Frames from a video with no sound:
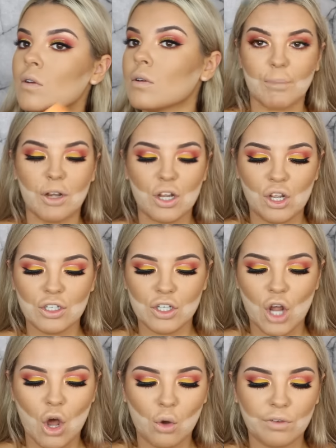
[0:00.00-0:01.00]
I'm going to use
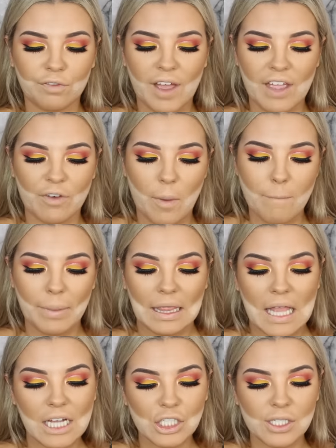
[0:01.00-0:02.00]
an old favourite
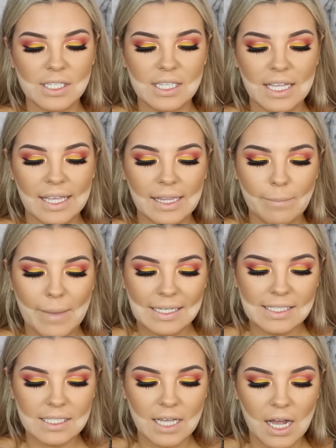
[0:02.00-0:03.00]
blush. This is the
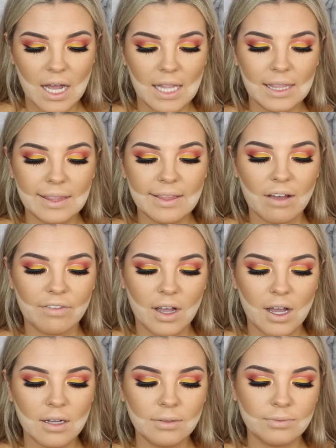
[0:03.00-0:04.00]
Illamasqua
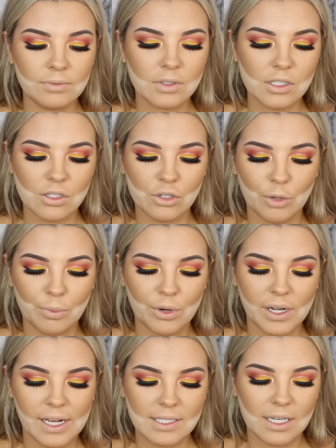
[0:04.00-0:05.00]
Lover. It's so
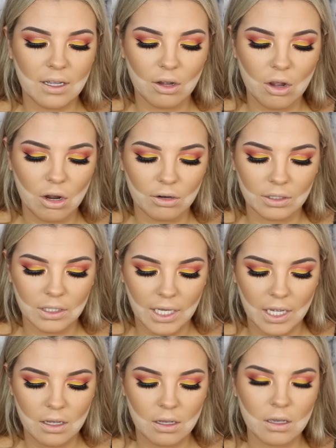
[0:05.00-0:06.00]
pretty. It's like a
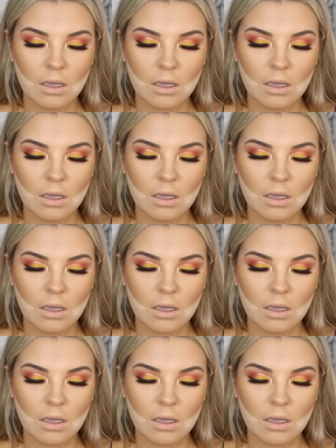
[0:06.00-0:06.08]
corally